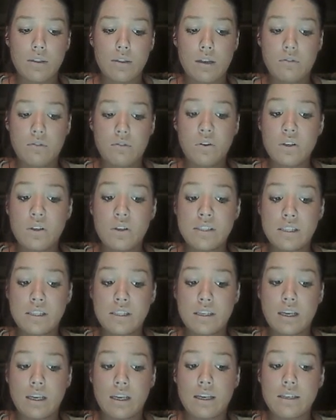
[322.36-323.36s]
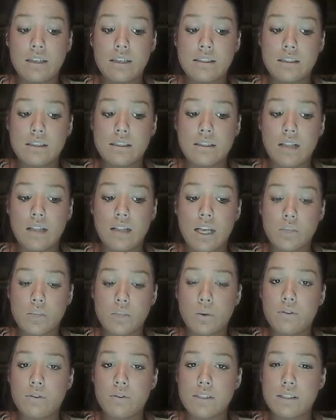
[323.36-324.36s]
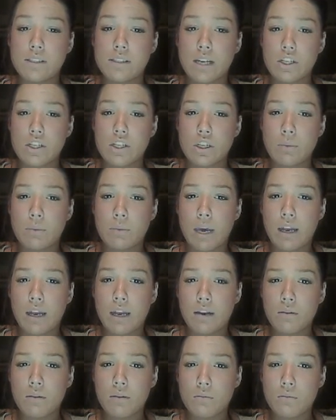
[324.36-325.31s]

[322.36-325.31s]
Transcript: Then first the class will have a discussion about